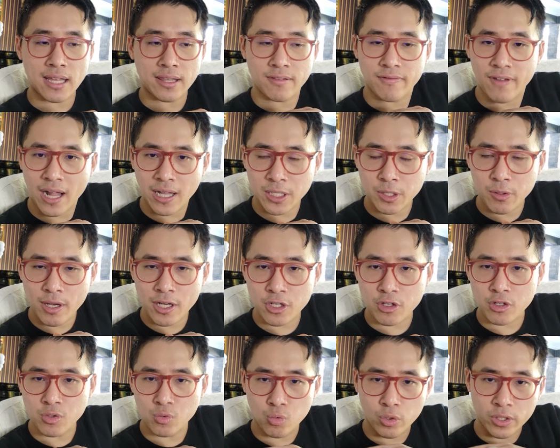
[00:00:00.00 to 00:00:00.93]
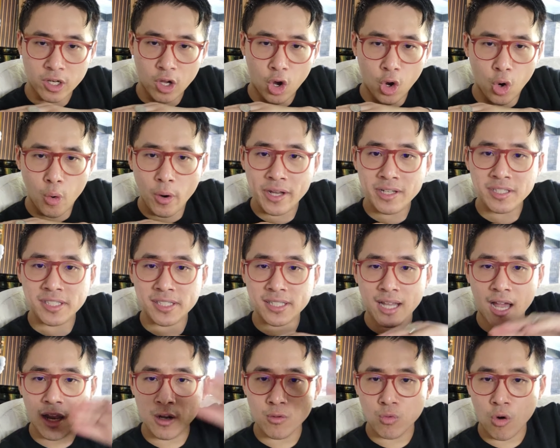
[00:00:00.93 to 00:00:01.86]
that the valuation would always
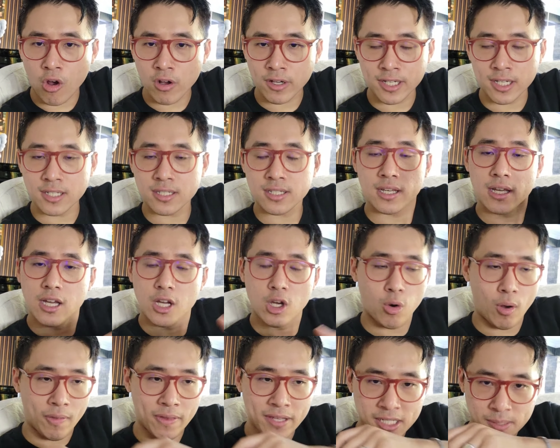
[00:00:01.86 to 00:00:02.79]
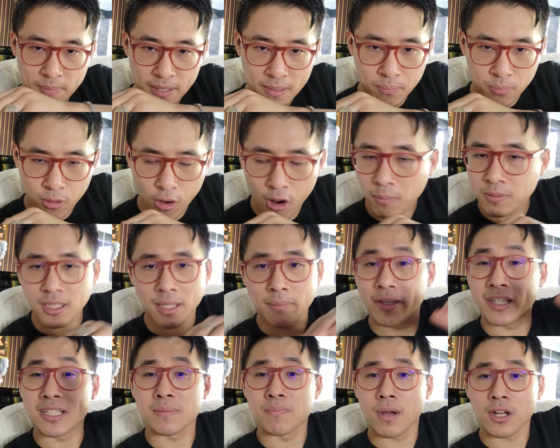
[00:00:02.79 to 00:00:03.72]
skyrocket, or at least be propped
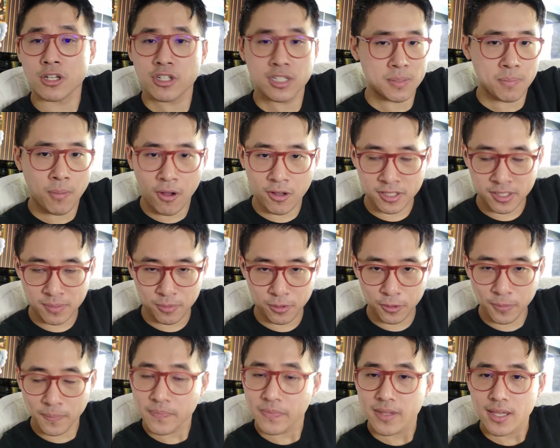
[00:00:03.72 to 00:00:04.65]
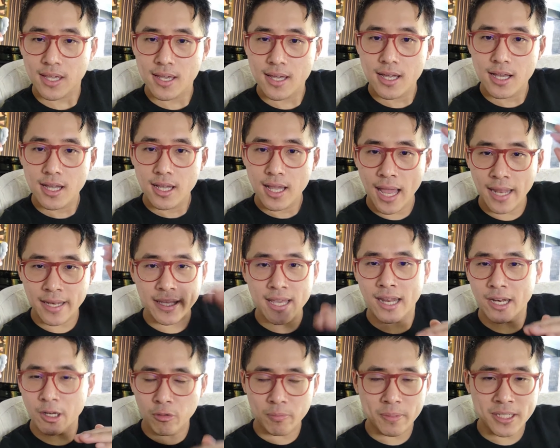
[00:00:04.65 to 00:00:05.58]
up as much as possible, and
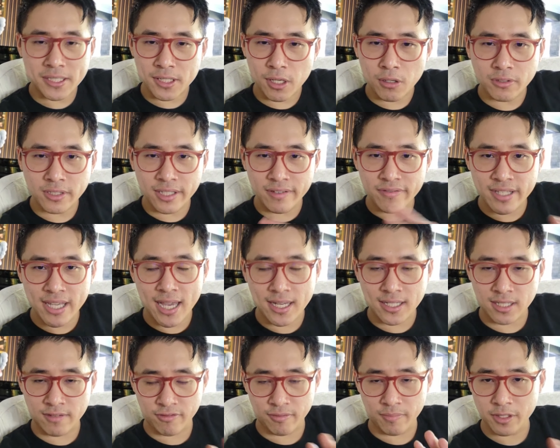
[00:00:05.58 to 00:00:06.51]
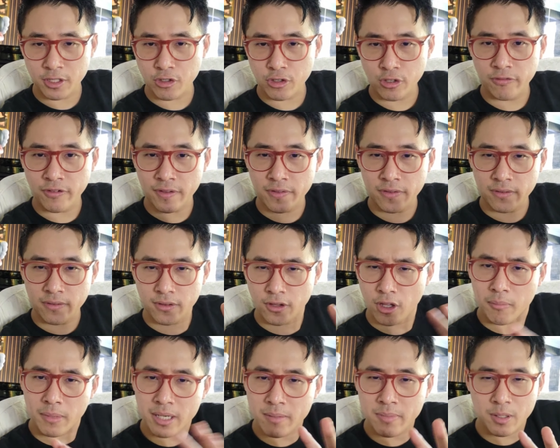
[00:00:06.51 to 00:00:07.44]
yet it will be so deviated from the truth,
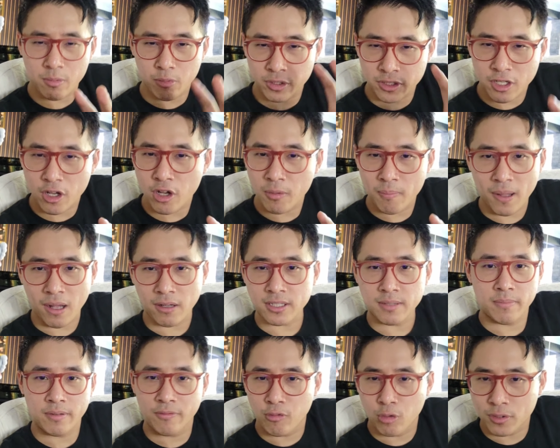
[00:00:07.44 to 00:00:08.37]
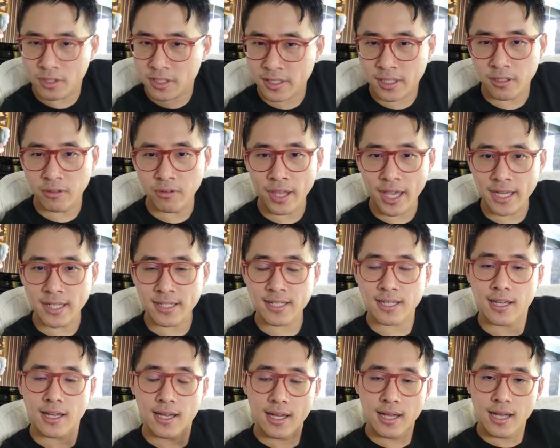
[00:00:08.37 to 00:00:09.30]
and not many people would know about it before it's too
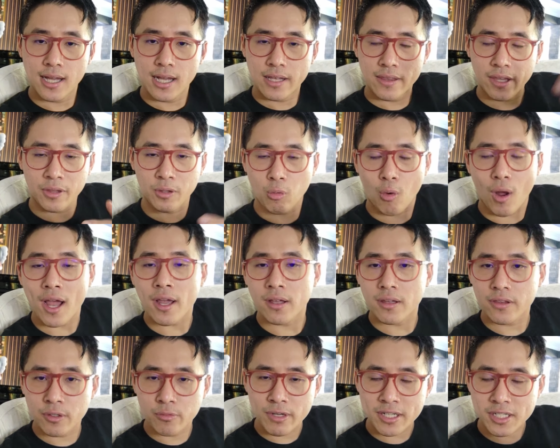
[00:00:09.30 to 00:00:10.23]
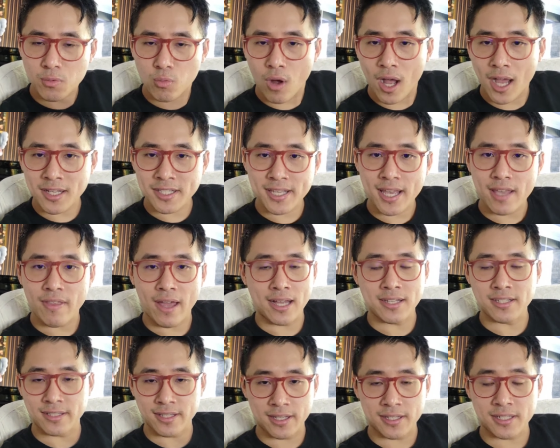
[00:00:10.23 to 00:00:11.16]
late. Now, the reason why I say
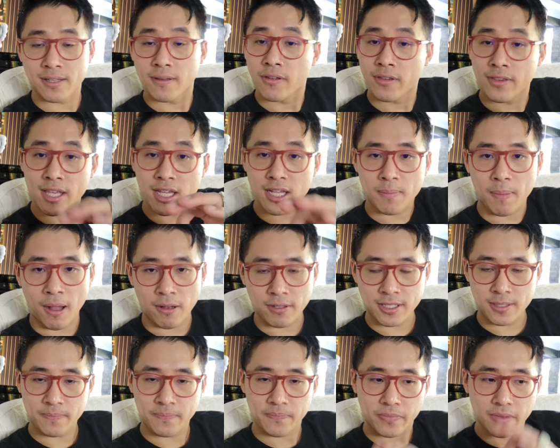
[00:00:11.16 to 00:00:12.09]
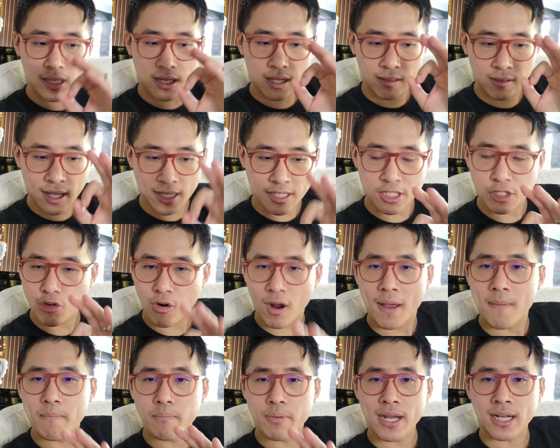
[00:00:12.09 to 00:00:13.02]
that is this. Think about it. Let's
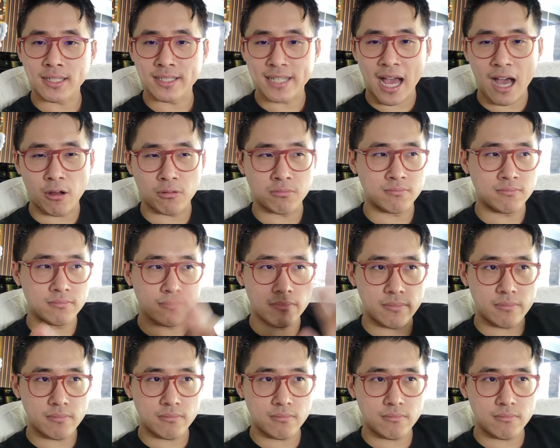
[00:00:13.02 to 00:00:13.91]
try and break down